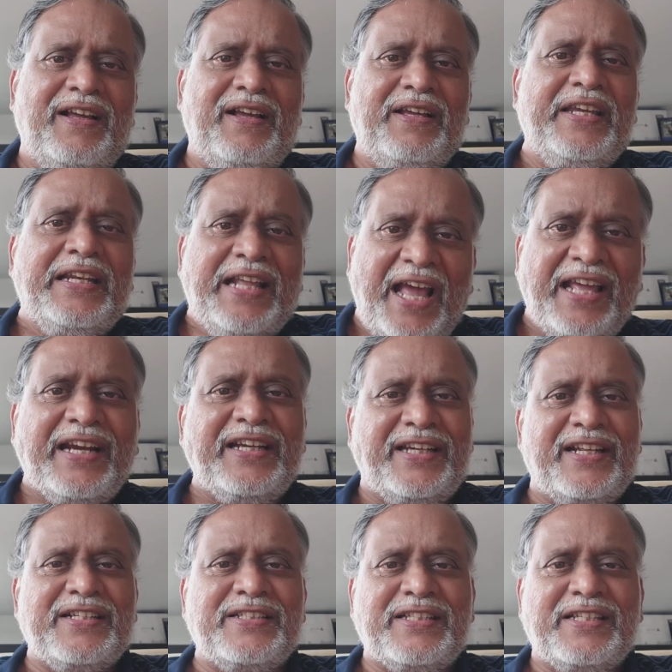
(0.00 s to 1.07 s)

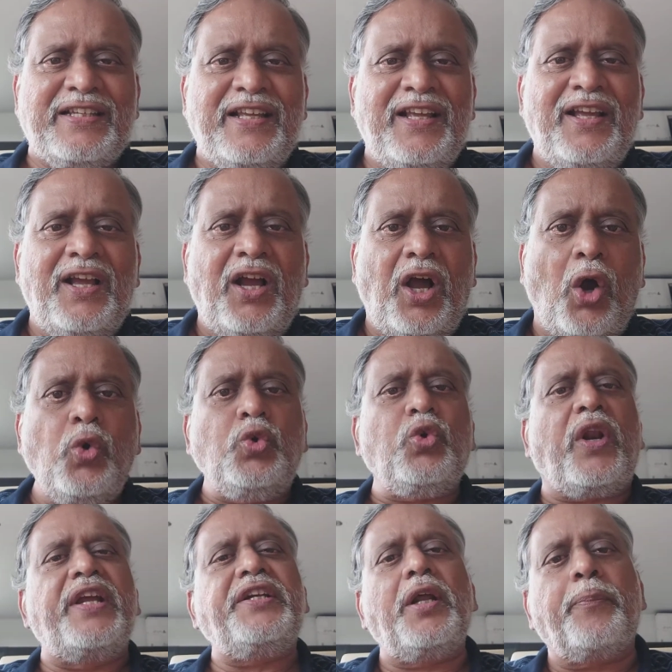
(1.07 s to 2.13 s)
inheritance how to
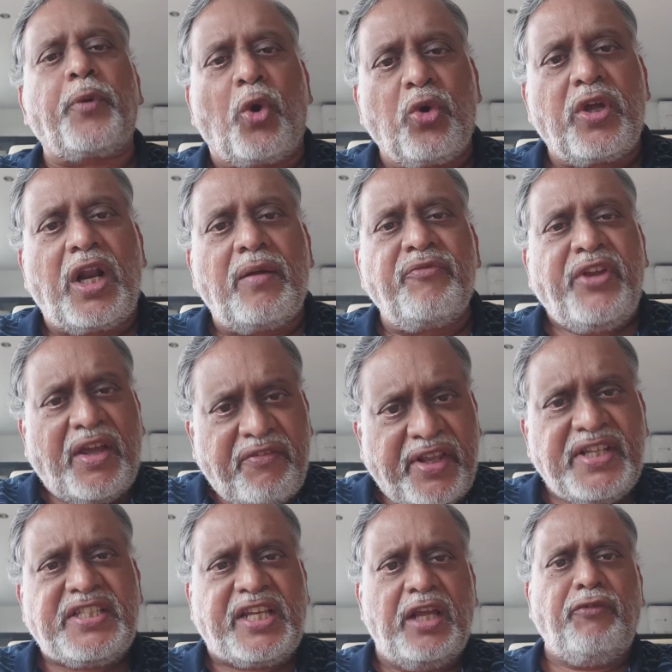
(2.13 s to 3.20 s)
write a program. We are
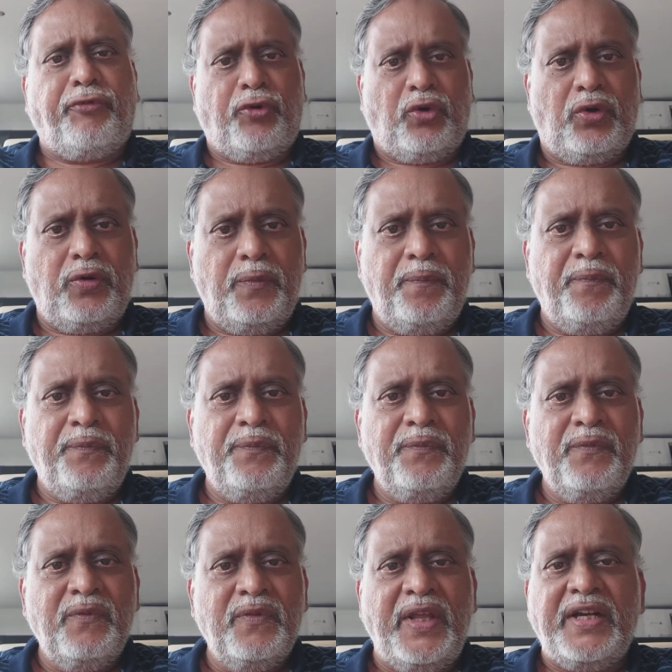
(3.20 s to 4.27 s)
very skillful.
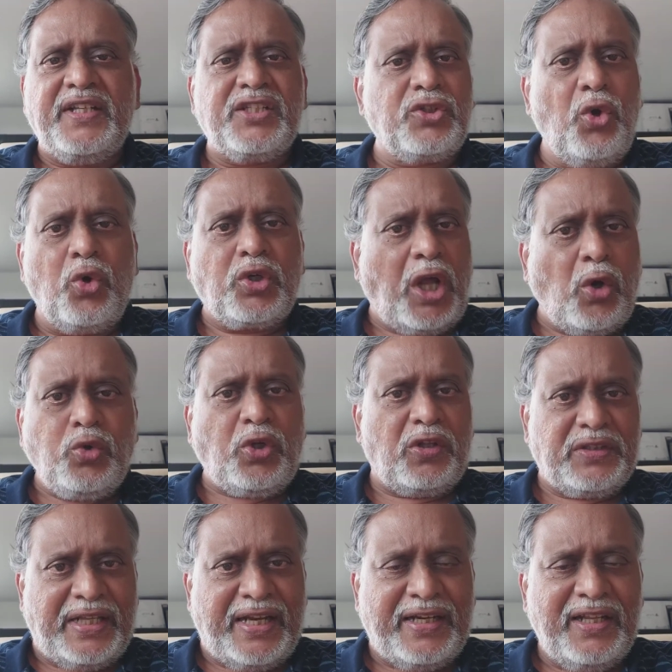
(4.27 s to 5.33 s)
That is no doubt
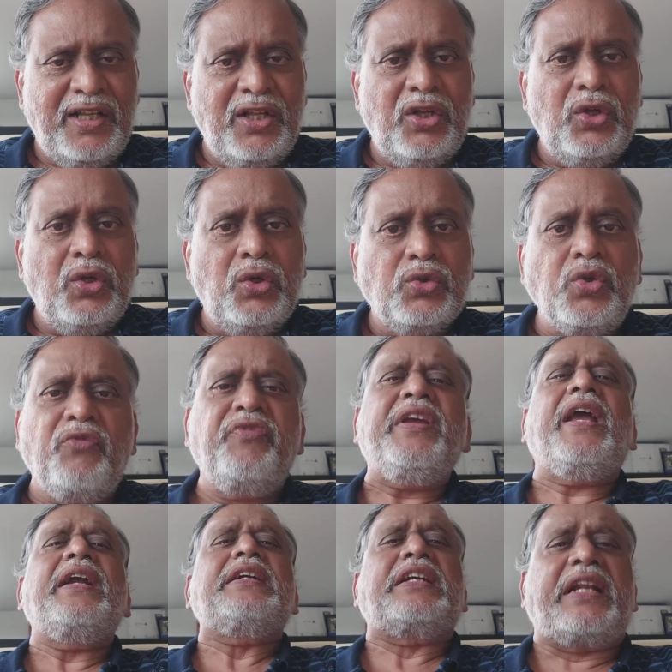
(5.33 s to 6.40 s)
on that. So we
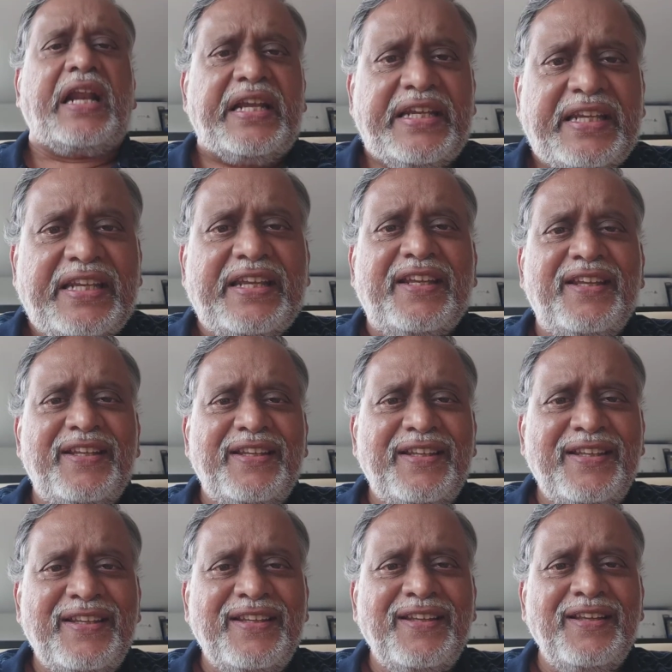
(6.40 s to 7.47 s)
can try.
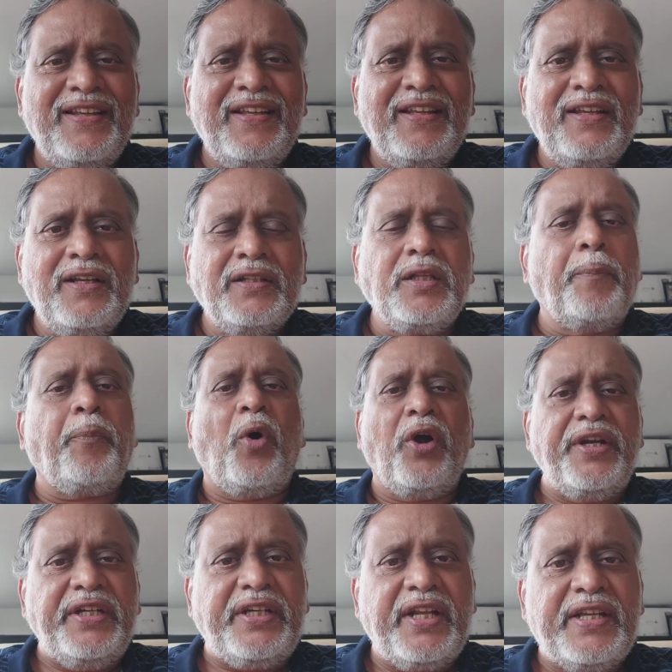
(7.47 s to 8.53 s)
The
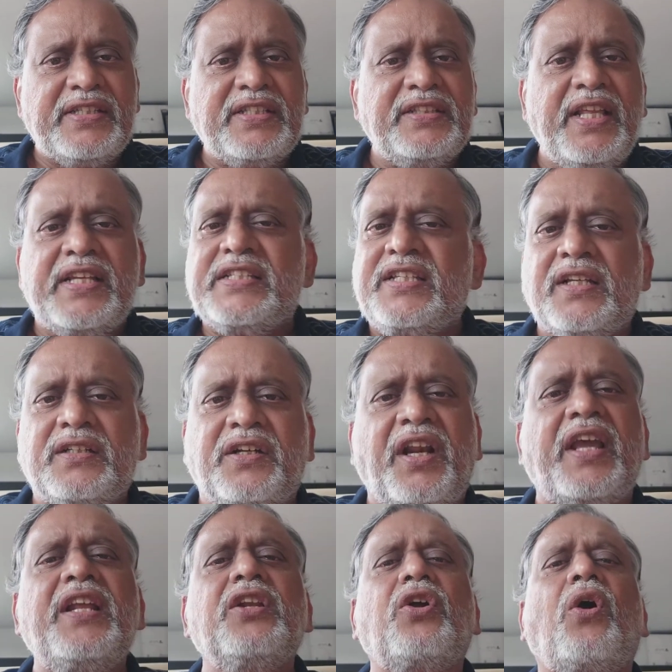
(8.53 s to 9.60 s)
point is, there is
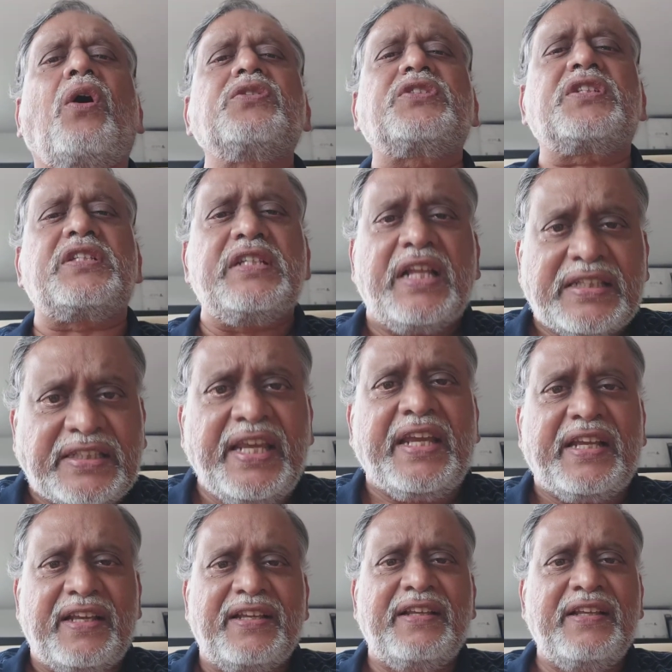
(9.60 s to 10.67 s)
trial costs
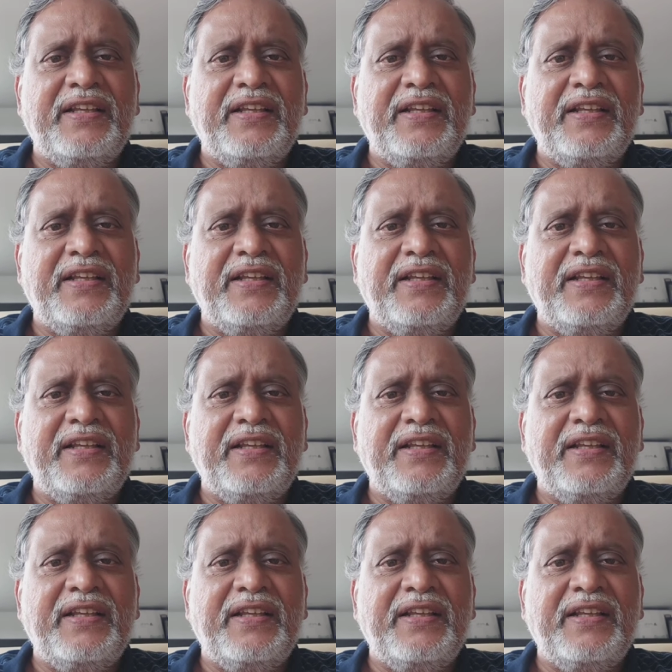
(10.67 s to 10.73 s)
nothing.